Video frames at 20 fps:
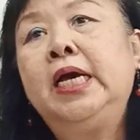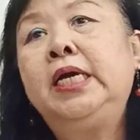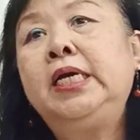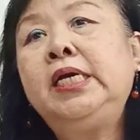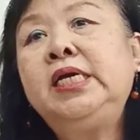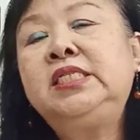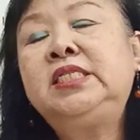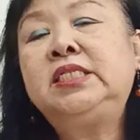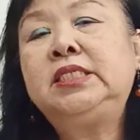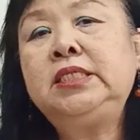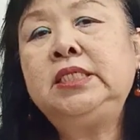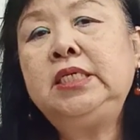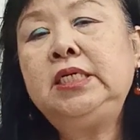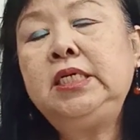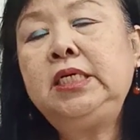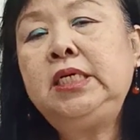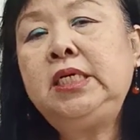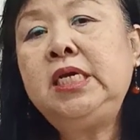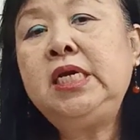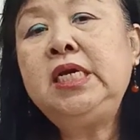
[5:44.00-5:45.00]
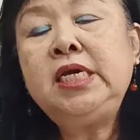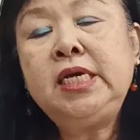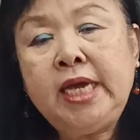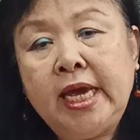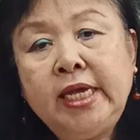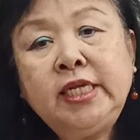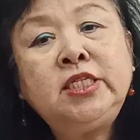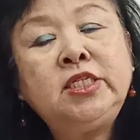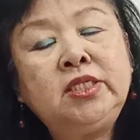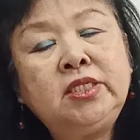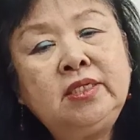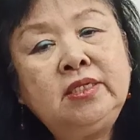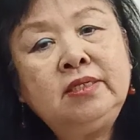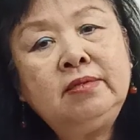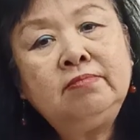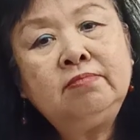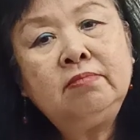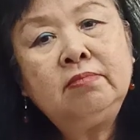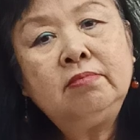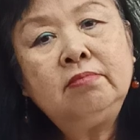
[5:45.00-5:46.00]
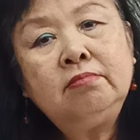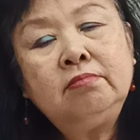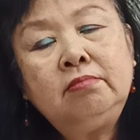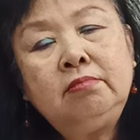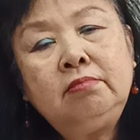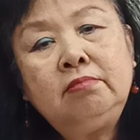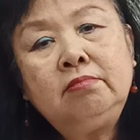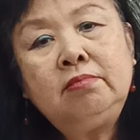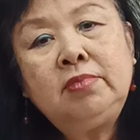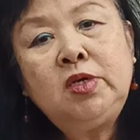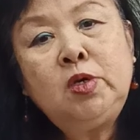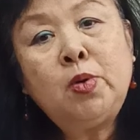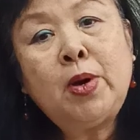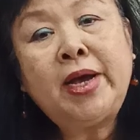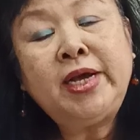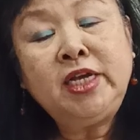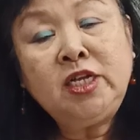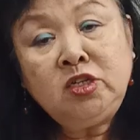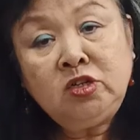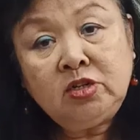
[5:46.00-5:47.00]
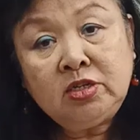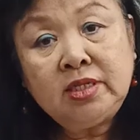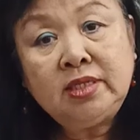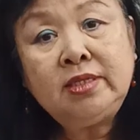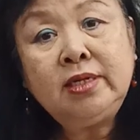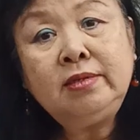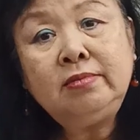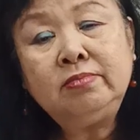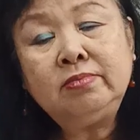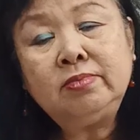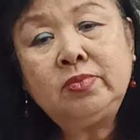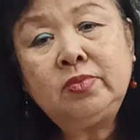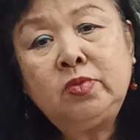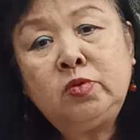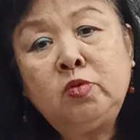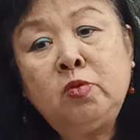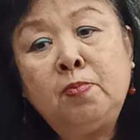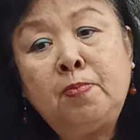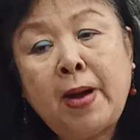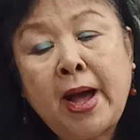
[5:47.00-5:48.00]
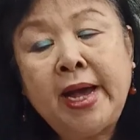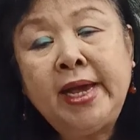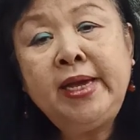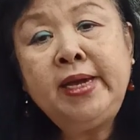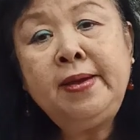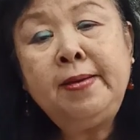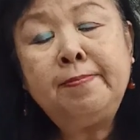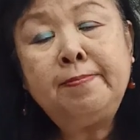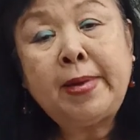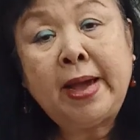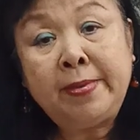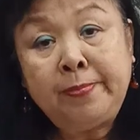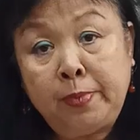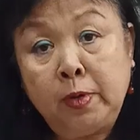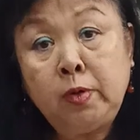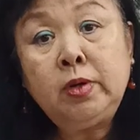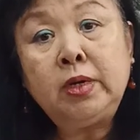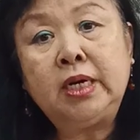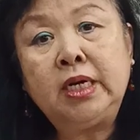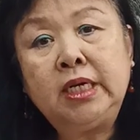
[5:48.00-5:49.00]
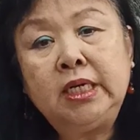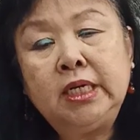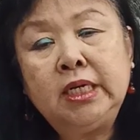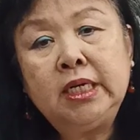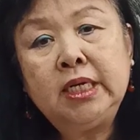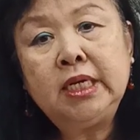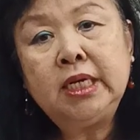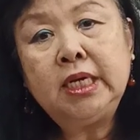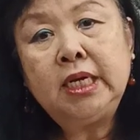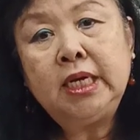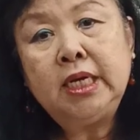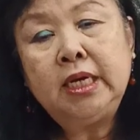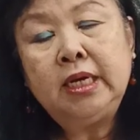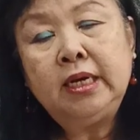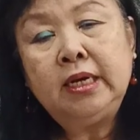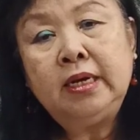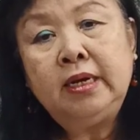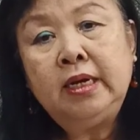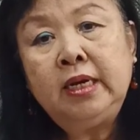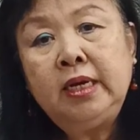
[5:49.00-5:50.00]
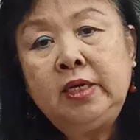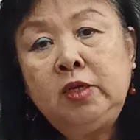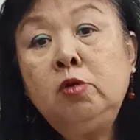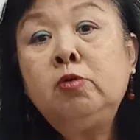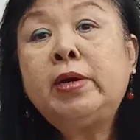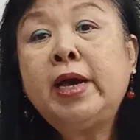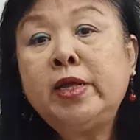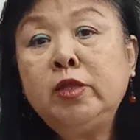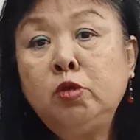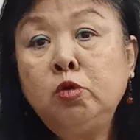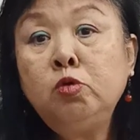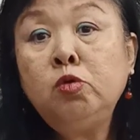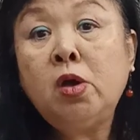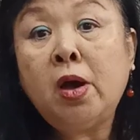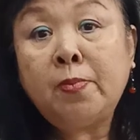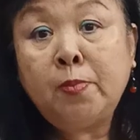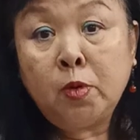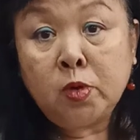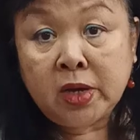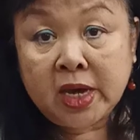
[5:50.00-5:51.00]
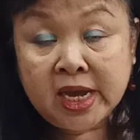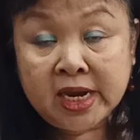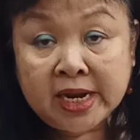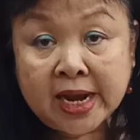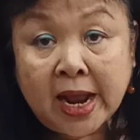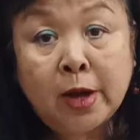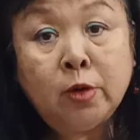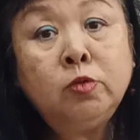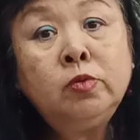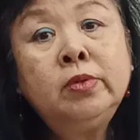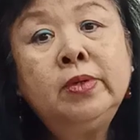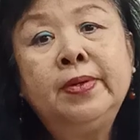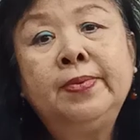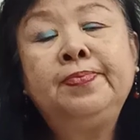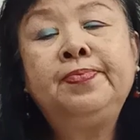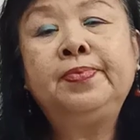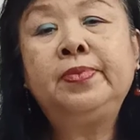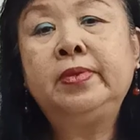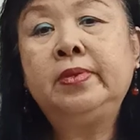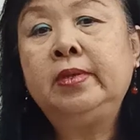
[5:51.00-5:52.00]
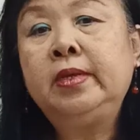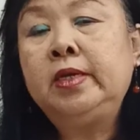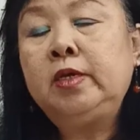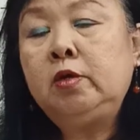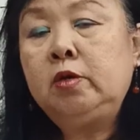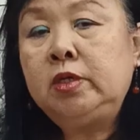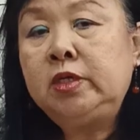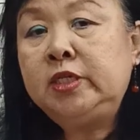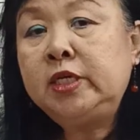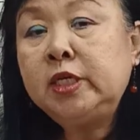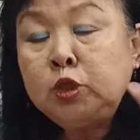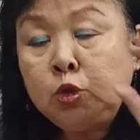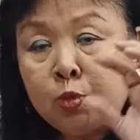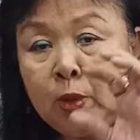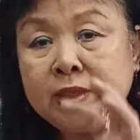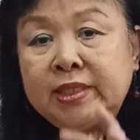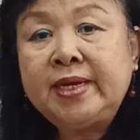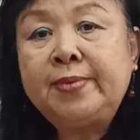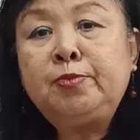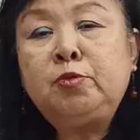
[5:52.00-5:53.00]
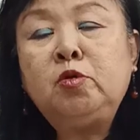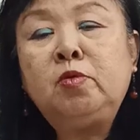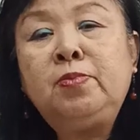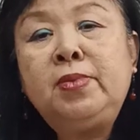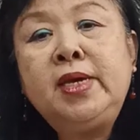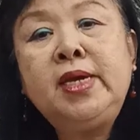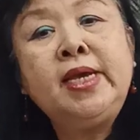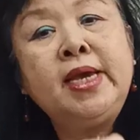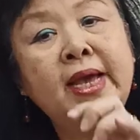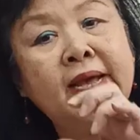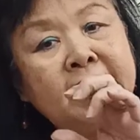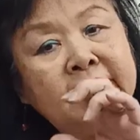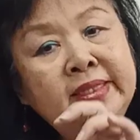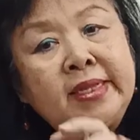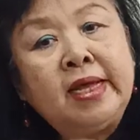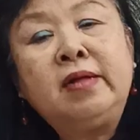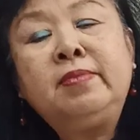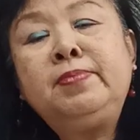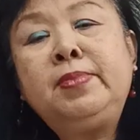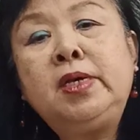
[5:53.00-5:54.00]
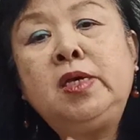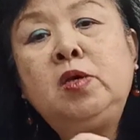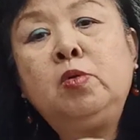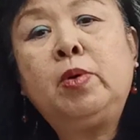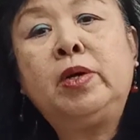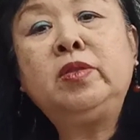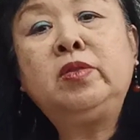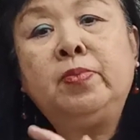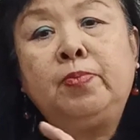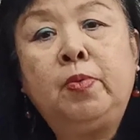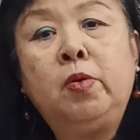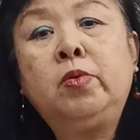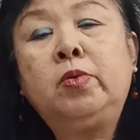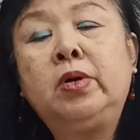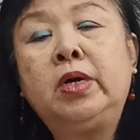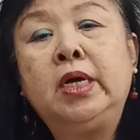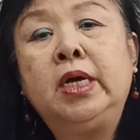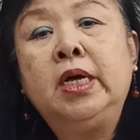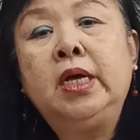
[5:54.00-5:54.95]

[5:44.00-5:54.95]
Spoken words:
It's in case you are interested to buy my book, you can do your booking now. Just WhatsApp to me and tell me you want to book.